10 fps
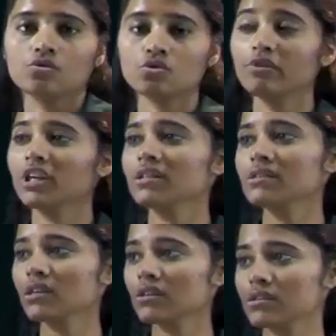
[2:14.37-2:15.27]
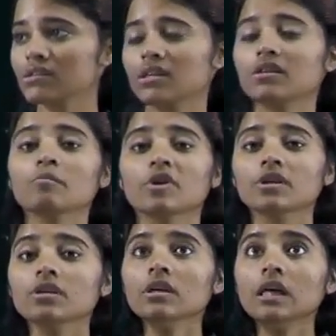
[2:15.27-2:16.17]
So, we can say this is nothing
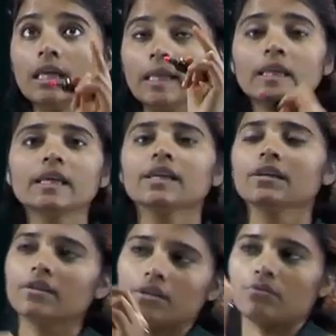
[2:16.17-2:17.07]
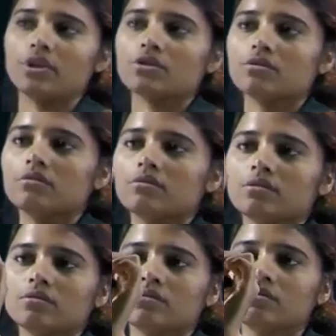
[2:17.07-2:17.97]
but a linear equation,
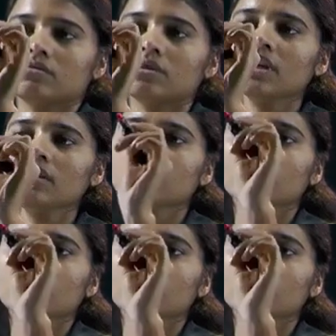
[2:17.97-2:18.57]
okay?